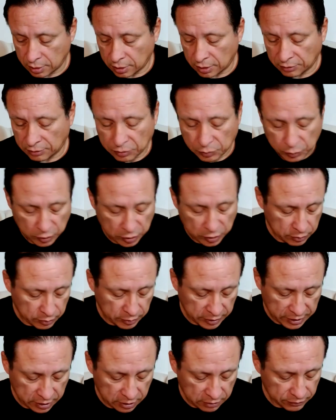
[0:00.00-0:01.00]
I have to put on
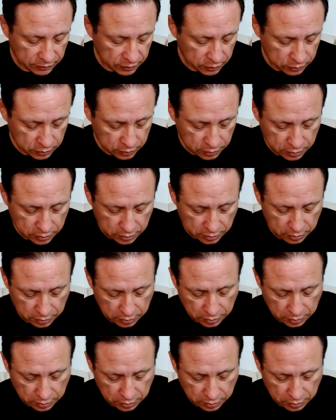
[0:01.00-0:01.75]
my headphones.